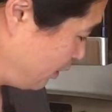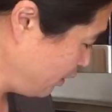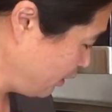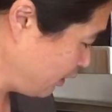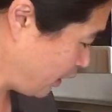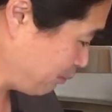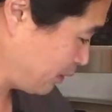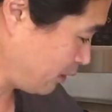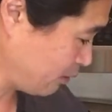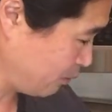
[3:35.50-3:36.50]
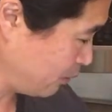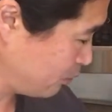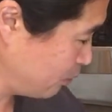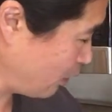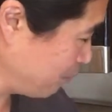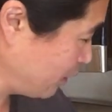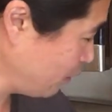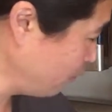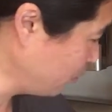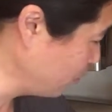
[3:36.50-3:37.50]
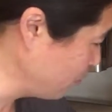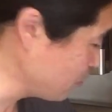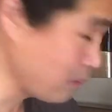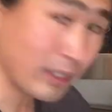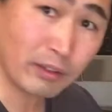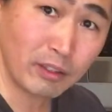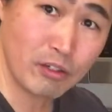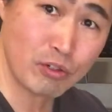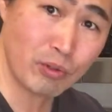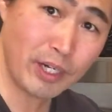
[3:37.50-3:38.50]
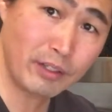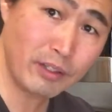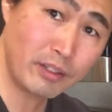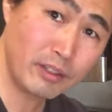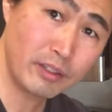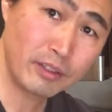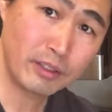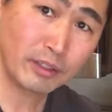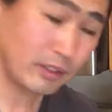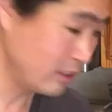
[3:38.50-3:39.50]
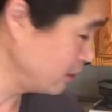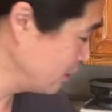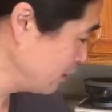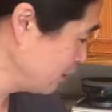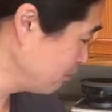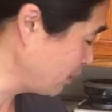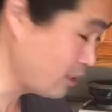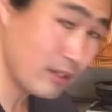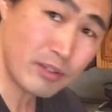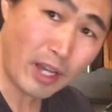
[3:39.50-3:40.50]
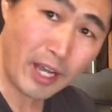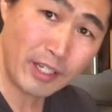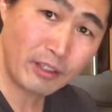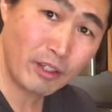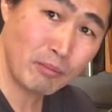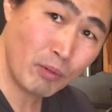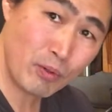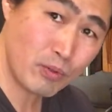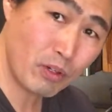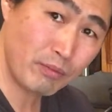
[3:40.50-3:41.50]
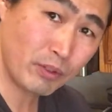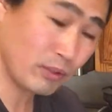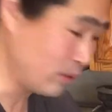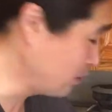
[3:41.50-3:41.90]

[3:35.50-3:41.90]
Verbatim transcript: and I'm not going to use my niche grinder, because I know most of you